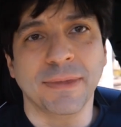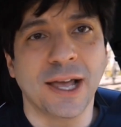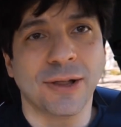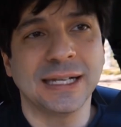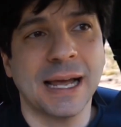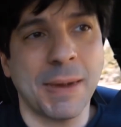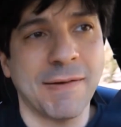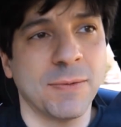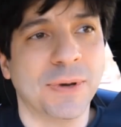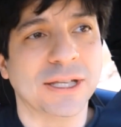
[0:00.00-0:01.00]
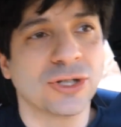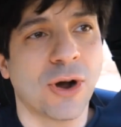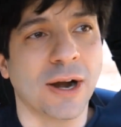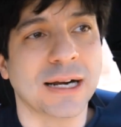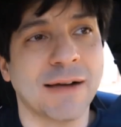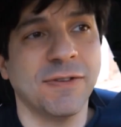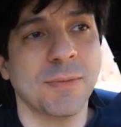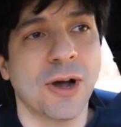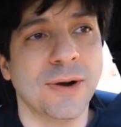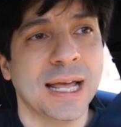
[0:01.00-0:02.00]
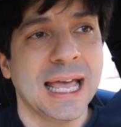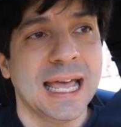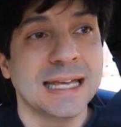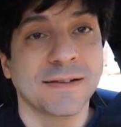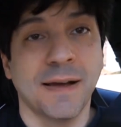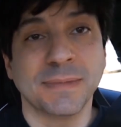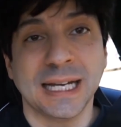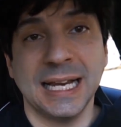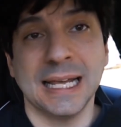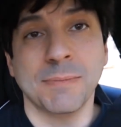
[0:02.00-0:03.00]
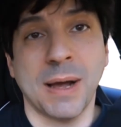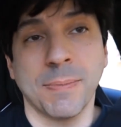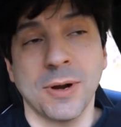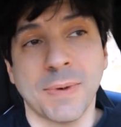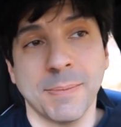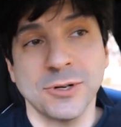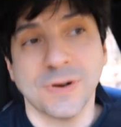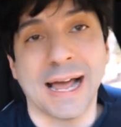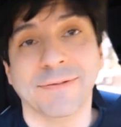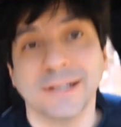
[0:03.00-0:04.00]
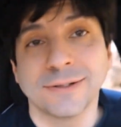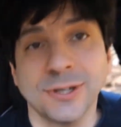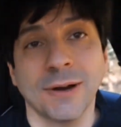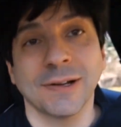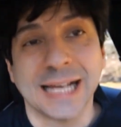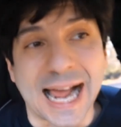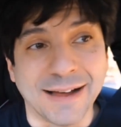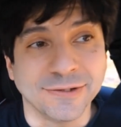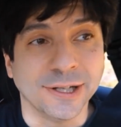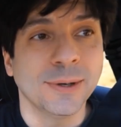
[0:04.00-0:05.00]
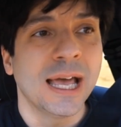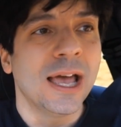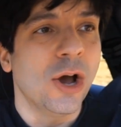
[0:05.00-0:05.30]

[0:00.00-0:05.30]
The only time I ever put this car in comfort mode is if I'm sitting in bumper-to-bumper traffic, so I really have to,